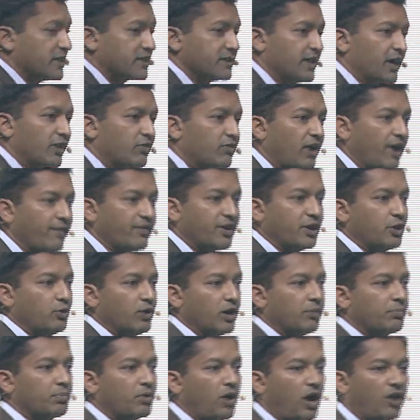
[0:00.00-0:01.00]
that revenue
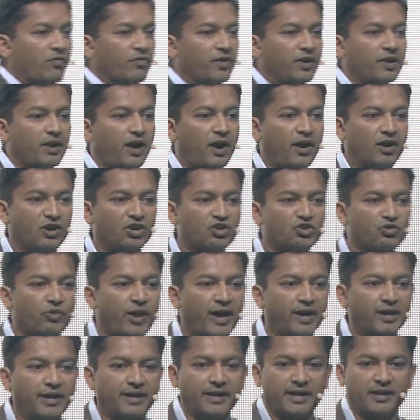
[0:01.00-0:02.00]
and profit are
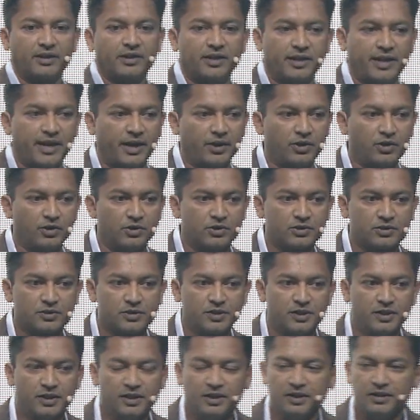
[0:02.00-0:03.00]
trailing indicators.
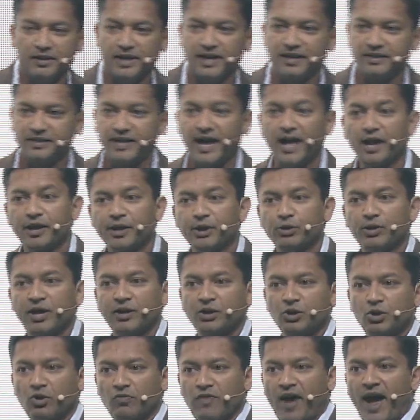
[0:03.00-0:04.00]
They tell you
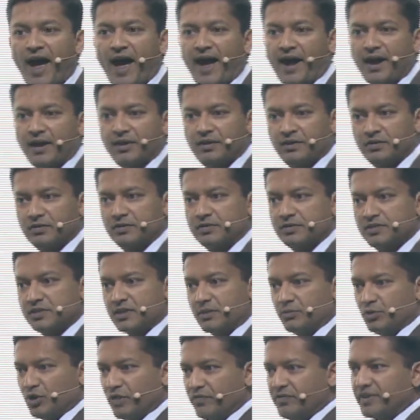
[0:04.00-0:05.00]
that you
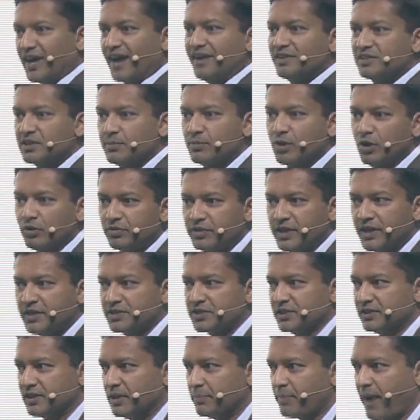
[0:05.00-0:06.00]
have done some good
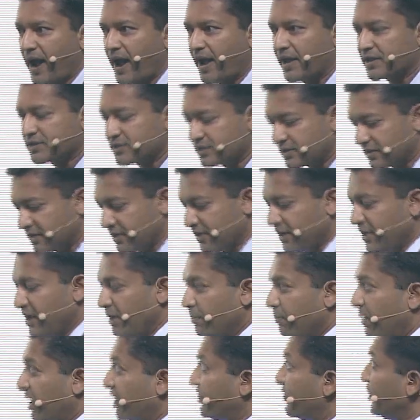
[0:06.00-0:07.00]
things in the past,
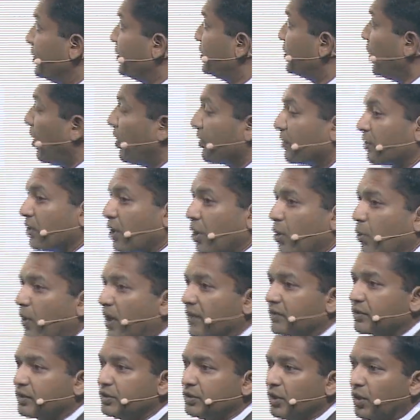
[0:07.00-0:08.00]
but if you don't know
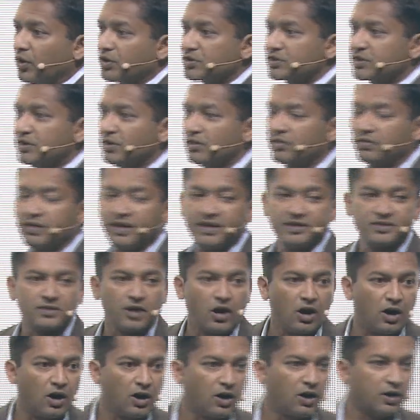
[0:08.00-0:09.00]
what those good things
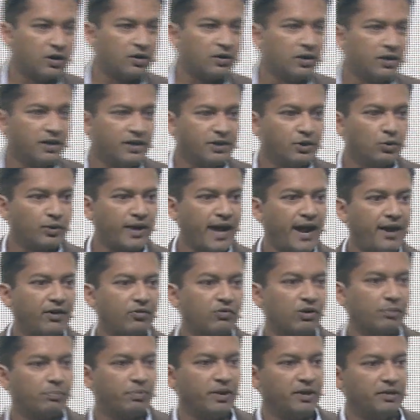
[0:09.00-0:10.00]
are, you can't
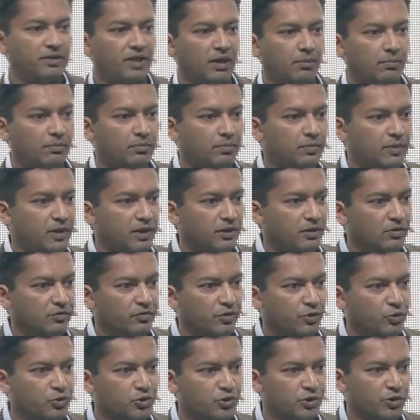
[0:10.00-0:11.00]
repeat them in the
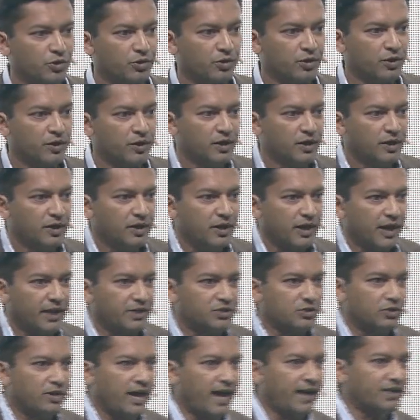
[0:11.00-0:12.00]
future. And
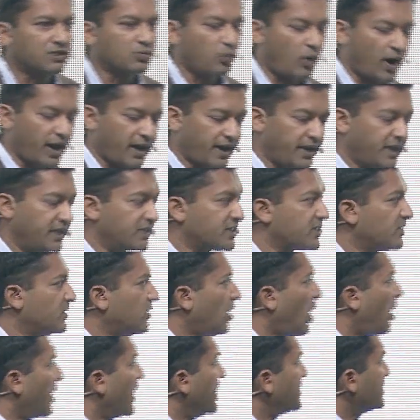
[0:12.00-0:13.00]
so that's why it's
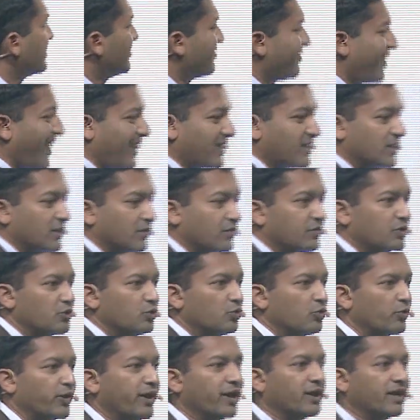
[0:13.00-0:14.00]
not as effective to
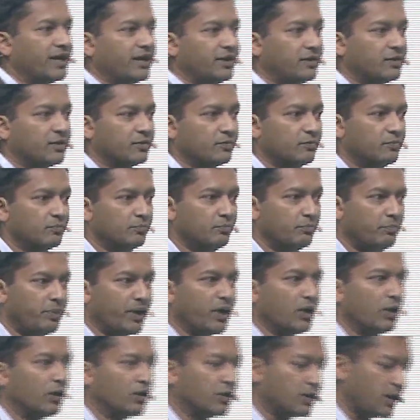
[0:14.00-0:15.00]
really
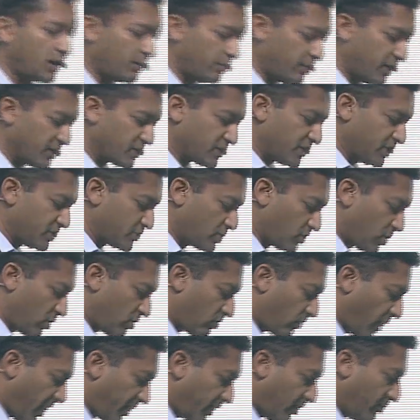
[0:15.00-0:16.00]
build a business or
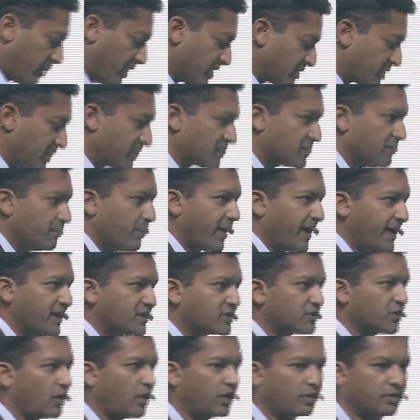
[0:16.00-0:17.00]
run a business
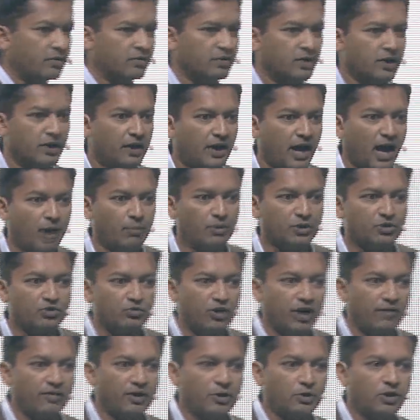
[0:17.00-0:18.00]
based on how much
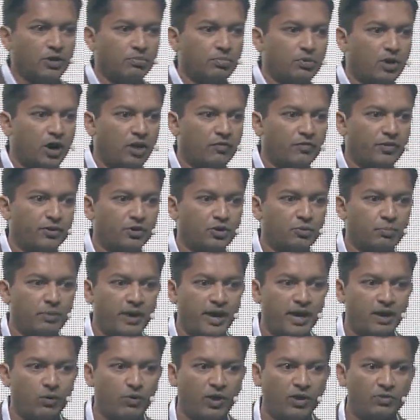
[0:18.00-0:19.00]
revenue and profit you
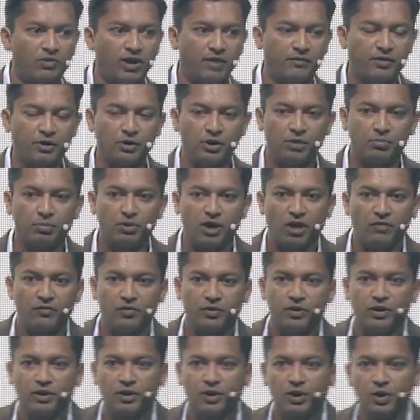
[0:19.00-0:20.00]
make. When revenue and
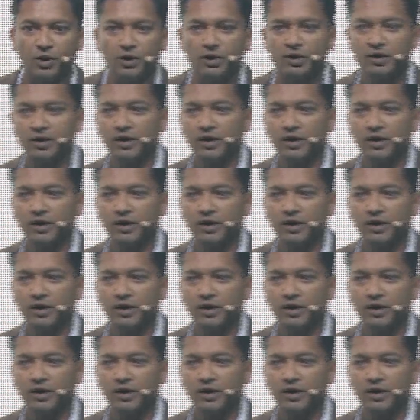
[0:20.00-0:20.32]
profit are good,